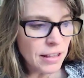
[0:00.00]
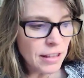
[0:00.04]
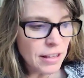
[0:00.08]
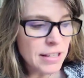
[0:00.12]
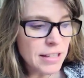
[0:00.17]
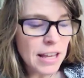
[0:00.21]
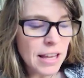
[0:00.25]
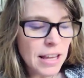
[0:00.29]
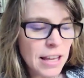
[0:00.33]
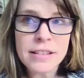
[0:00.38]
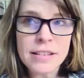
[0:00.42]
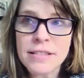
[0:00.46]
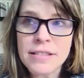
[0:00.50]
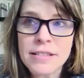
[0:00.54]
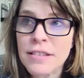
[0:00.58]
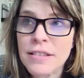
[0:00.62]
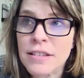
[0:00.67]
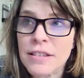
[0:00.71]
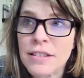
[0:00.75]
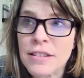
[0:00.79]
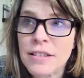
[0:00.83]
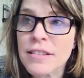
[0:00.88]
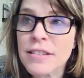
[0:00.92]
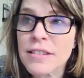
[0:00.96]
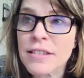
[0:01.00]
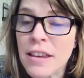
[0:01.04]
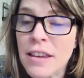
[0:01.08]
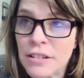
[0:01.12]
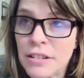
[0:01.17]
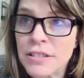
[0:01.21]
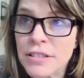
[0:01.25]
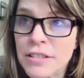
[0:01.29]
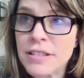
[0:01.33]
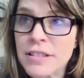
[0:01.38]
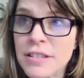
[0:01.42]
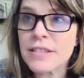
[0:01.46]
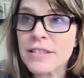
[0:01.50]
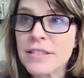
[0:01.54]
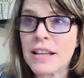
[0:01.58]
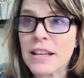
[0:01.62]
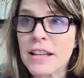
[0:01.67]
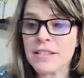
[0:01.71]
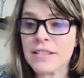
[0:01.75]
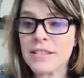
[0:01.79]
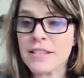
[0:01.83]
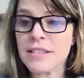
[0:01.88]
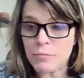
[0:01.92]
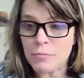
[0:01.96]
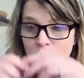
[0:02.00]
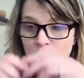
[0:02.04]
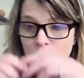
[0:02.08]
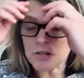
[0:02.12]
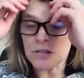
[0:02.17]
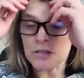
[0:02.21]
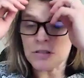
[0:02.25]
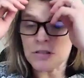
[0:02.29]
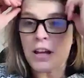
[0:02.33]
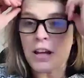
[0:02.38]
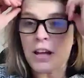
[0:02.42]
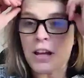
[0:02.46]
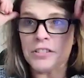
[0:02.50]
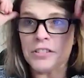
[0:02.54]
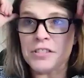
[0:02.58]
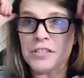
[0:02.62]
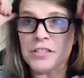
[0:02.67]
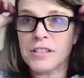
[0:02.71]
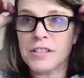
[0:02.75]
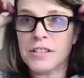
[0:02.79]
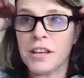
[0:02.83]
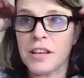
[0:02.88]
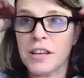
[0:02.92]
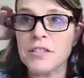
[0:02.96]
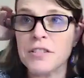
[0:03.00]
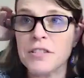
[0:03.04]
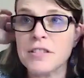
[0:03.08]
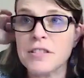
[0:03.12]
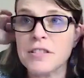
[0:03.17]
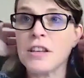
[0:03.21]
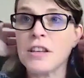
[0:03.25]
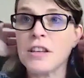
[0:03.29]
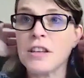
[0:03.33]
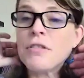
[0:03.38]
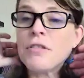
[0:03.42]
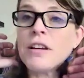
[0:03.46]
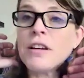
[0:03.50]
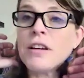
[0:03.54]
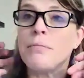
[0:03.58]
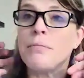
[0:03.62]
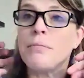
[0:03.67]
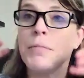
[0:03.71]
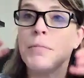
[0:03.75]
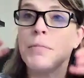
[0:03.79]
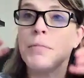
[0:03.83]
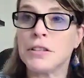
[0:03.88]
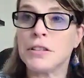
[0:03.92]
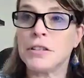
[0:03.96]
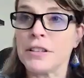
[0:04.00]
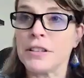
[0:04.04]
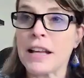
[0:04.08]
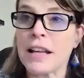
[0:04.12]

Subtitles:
that takes the skills. That's the emotional intelligence skills that you can build.